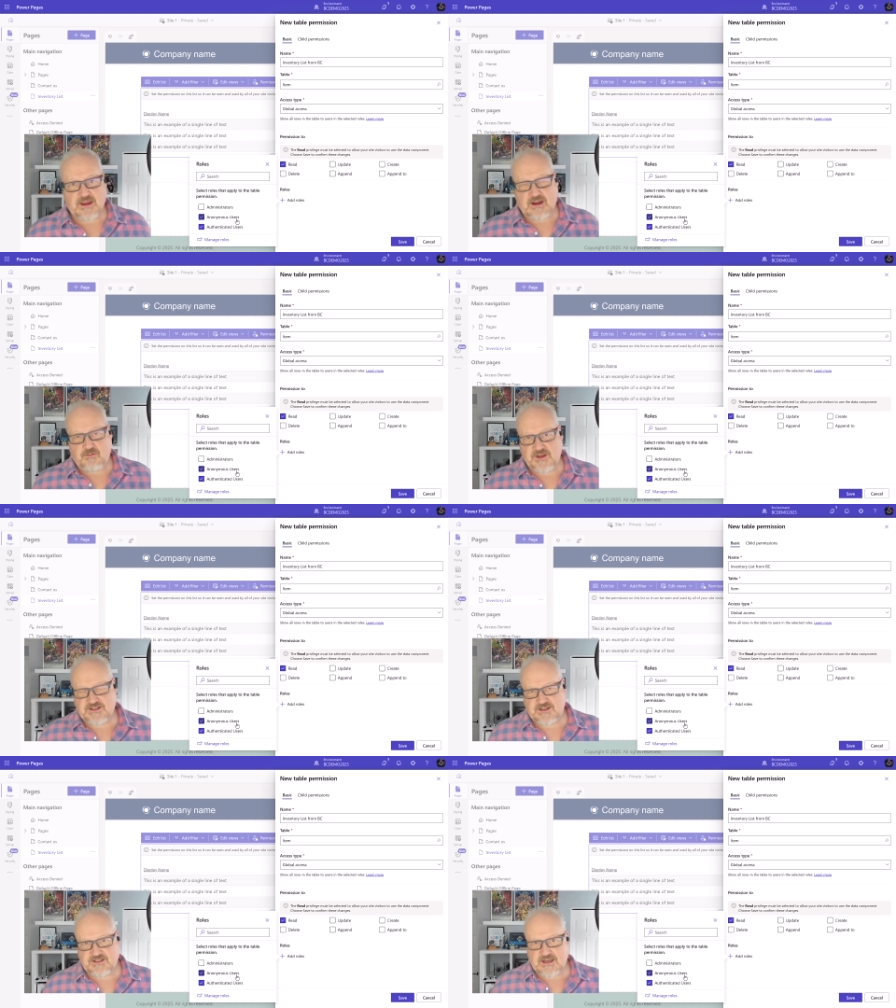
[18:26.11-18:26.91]
in
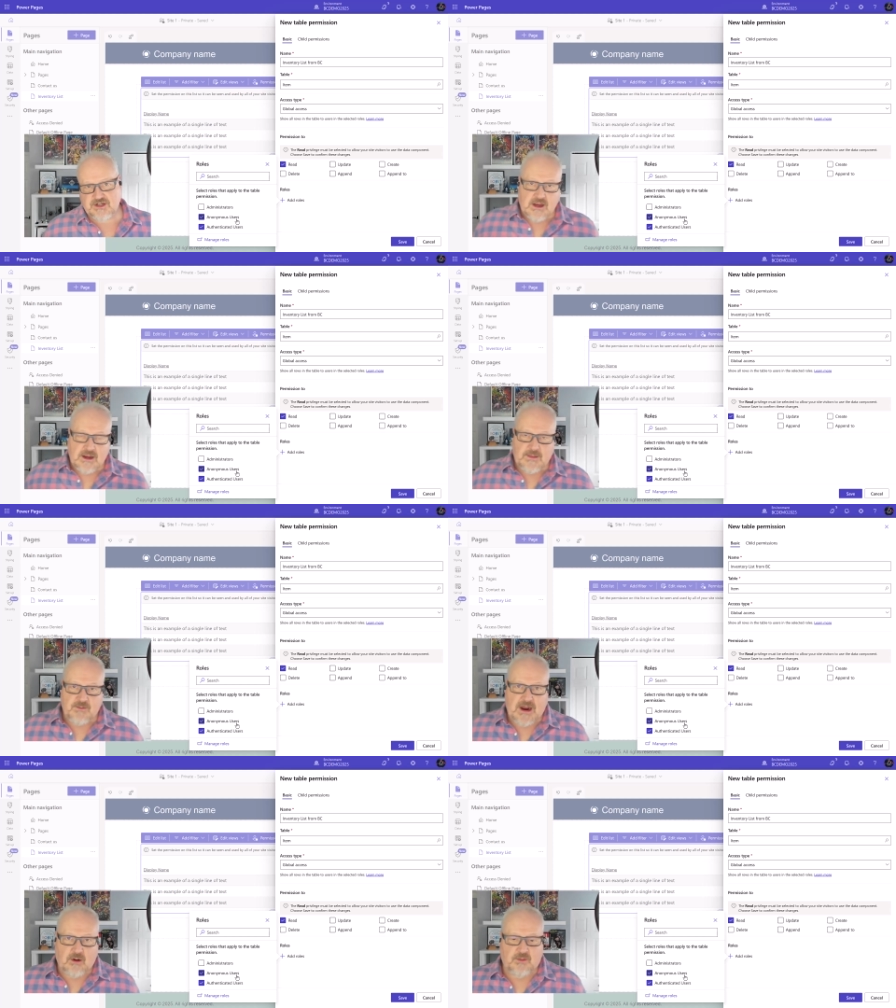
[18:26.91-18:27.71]
Business Central the
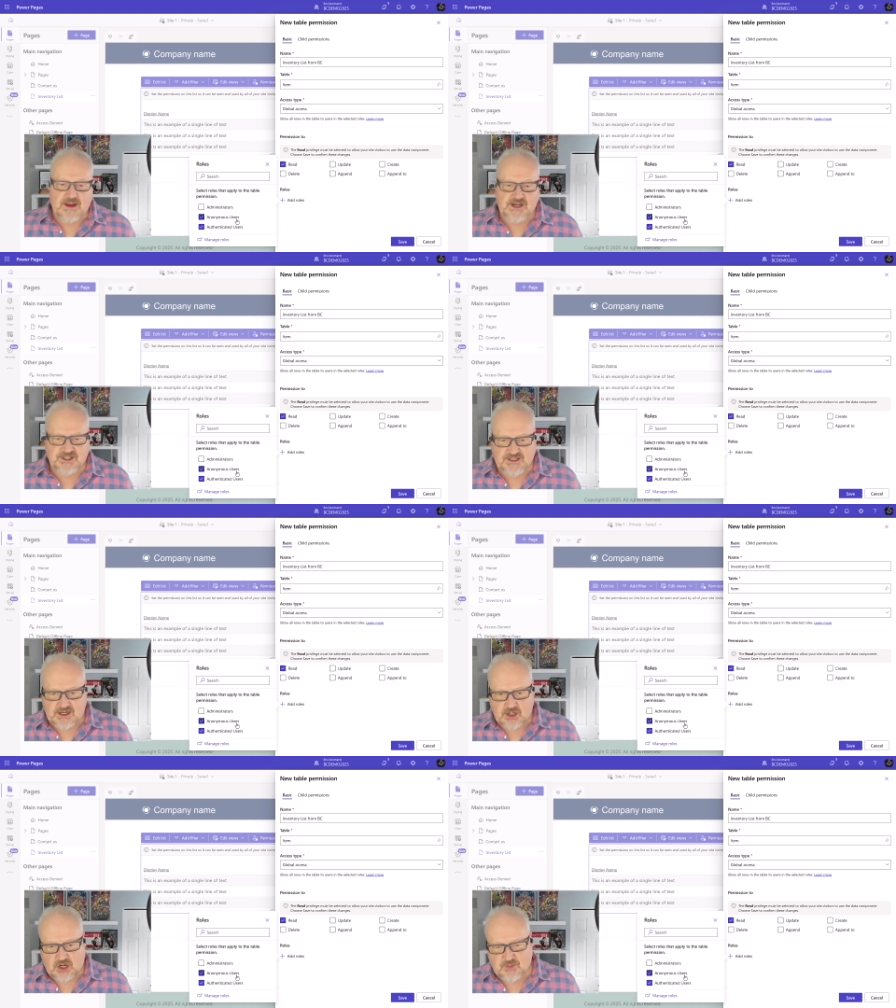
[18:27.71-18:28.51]
Power Pages
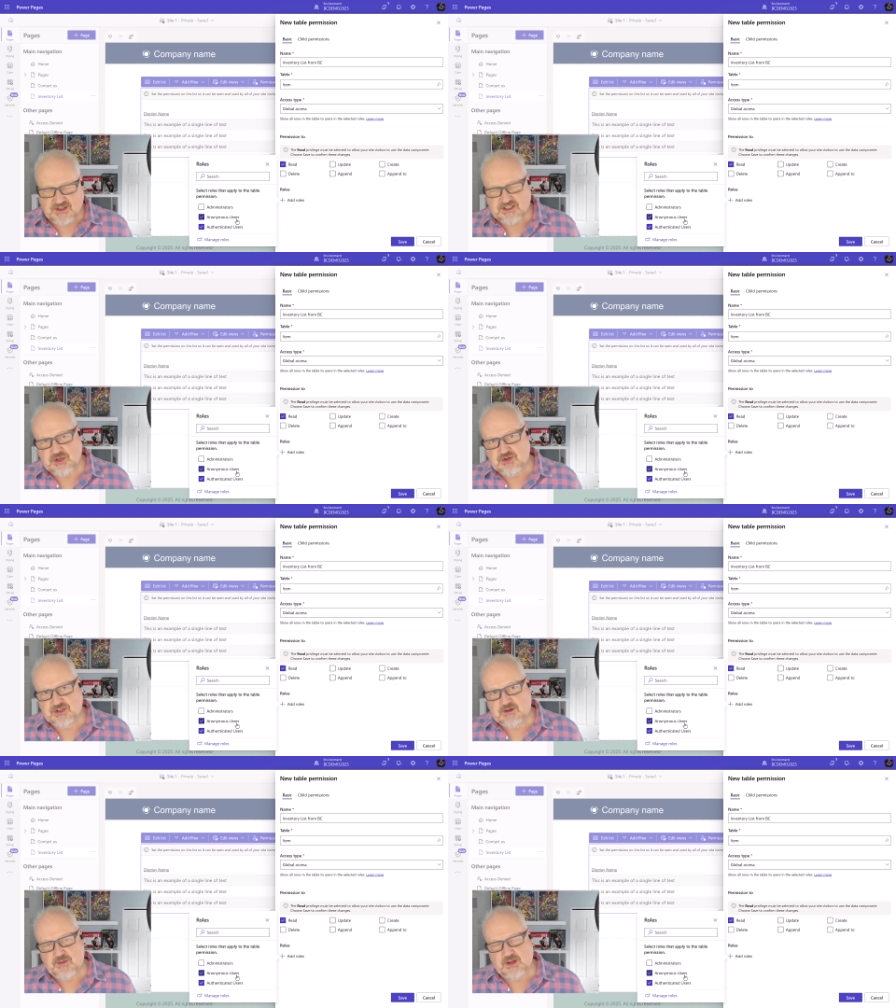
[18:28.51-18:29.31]
anonymous user
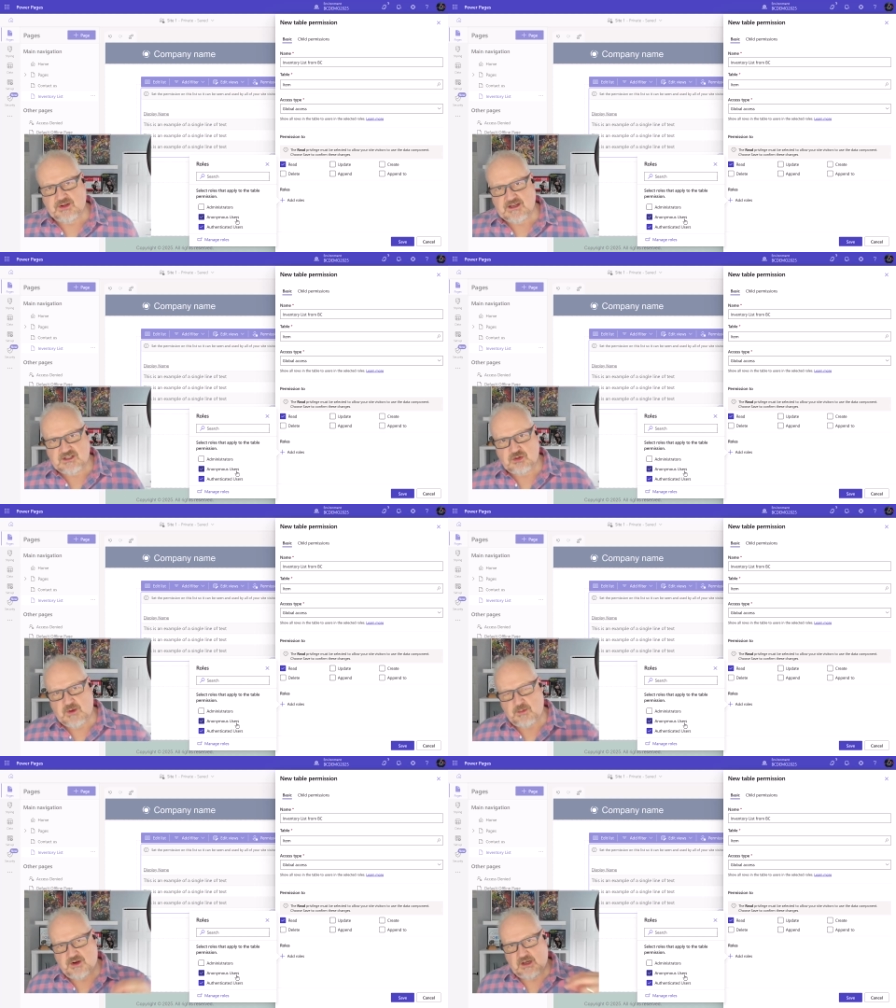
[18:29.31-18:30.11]
ability to be
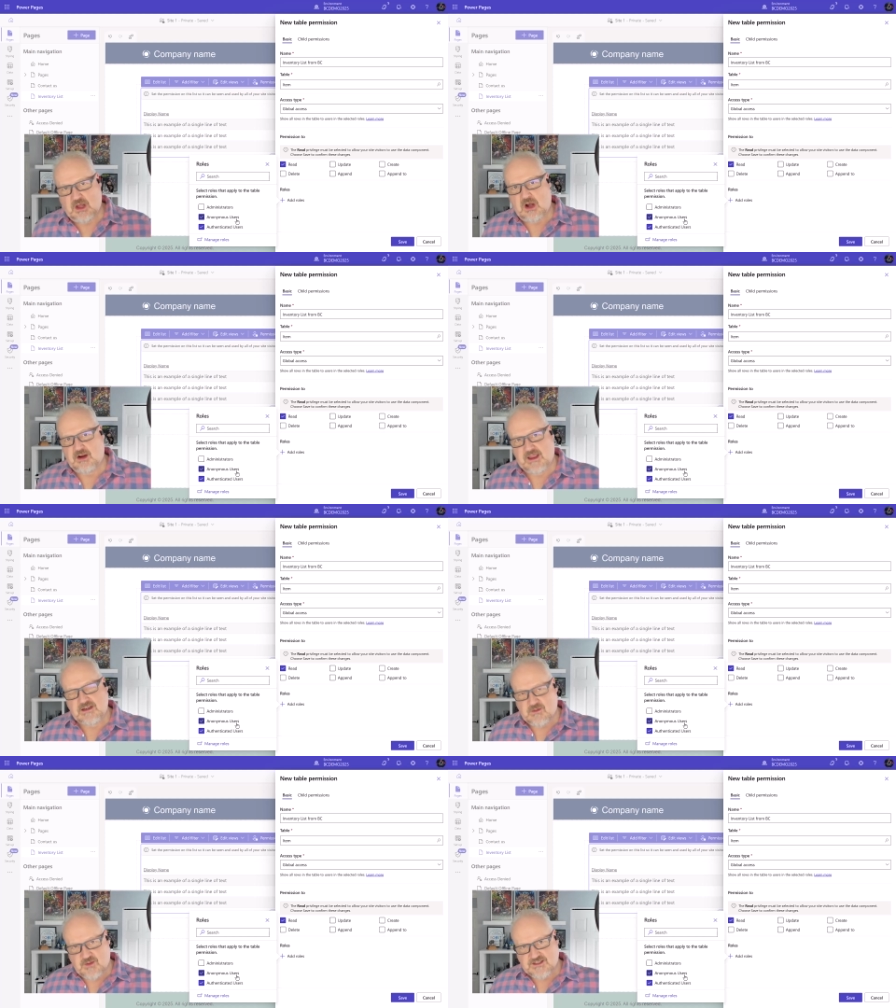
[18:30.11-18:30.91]
able to log
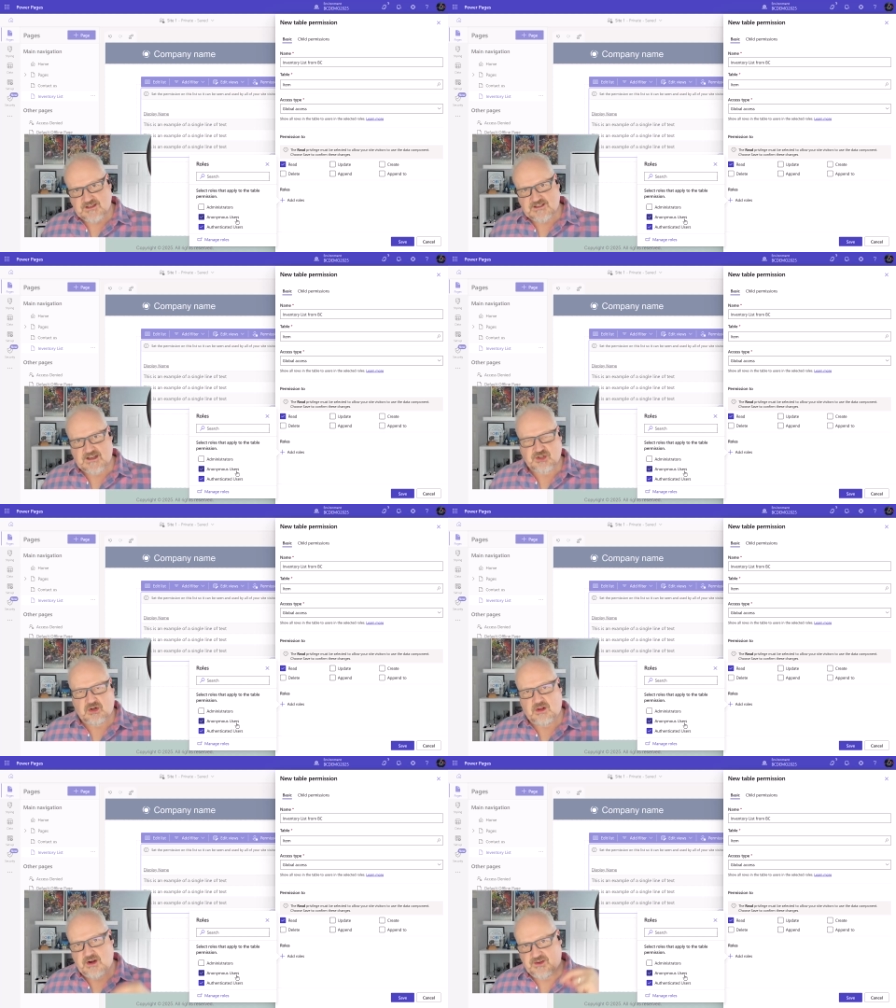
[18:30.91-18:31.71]
into Business
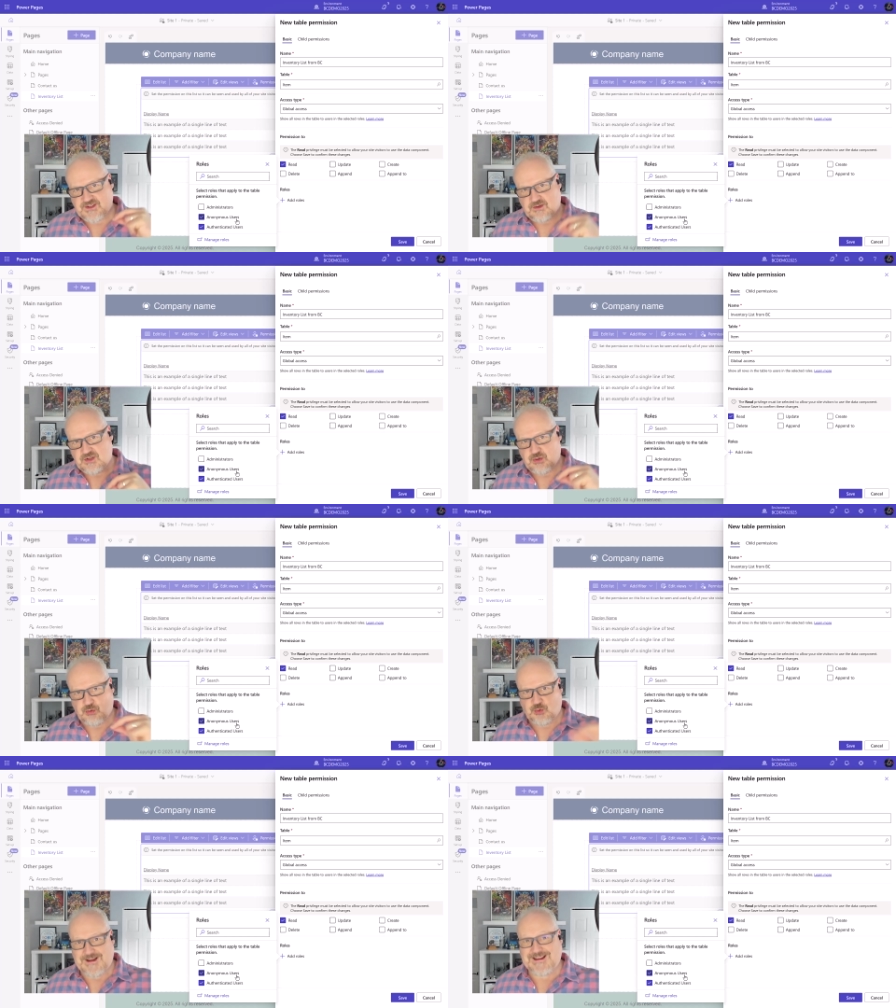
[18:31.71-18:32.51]
Central and also to
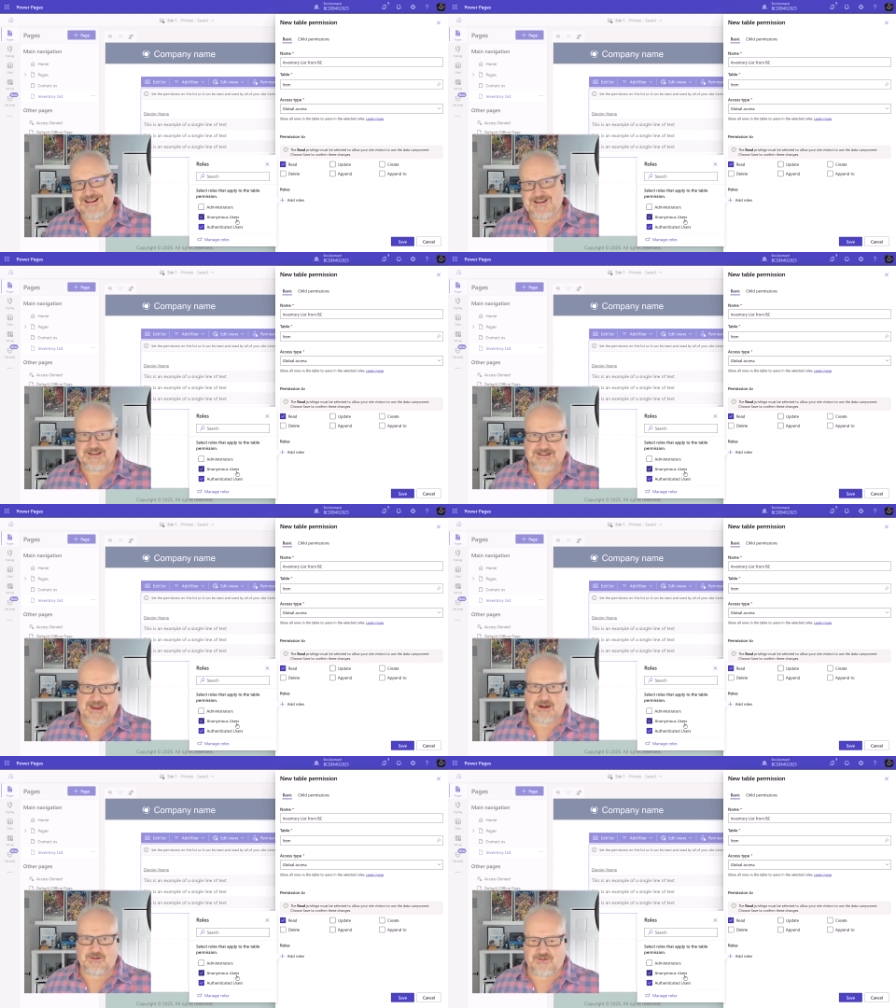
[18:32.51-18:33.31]
read
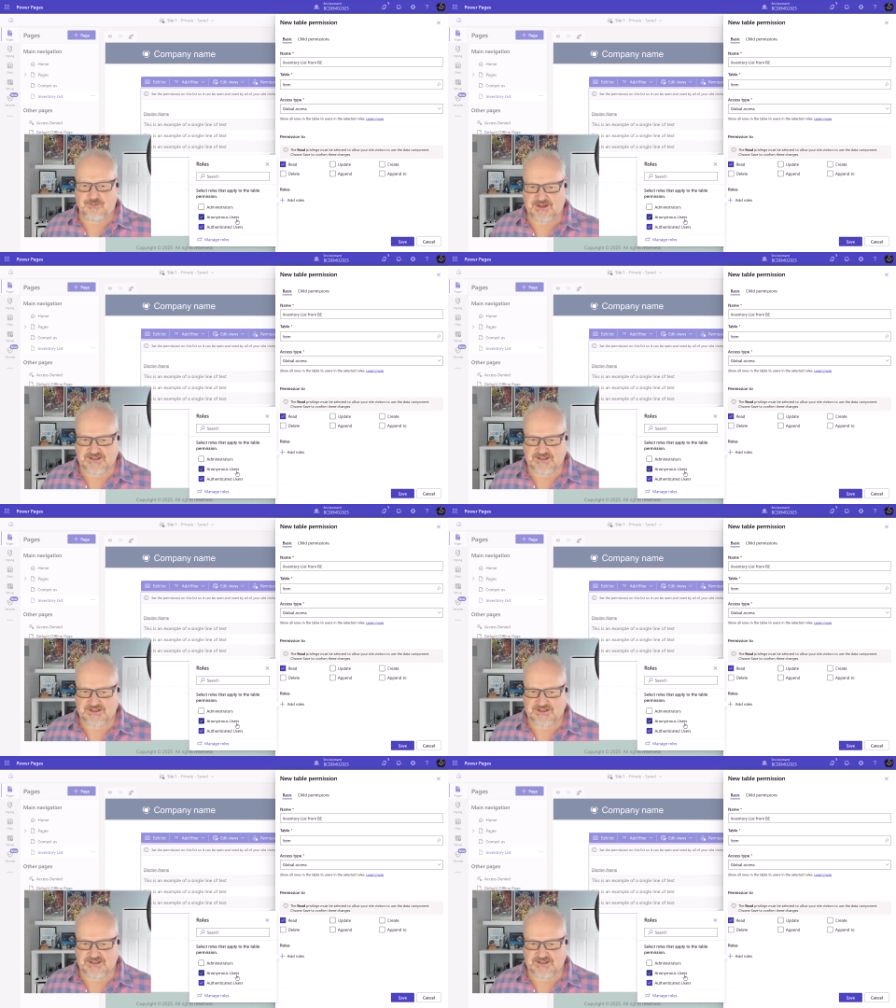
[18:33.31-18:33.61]
data from Business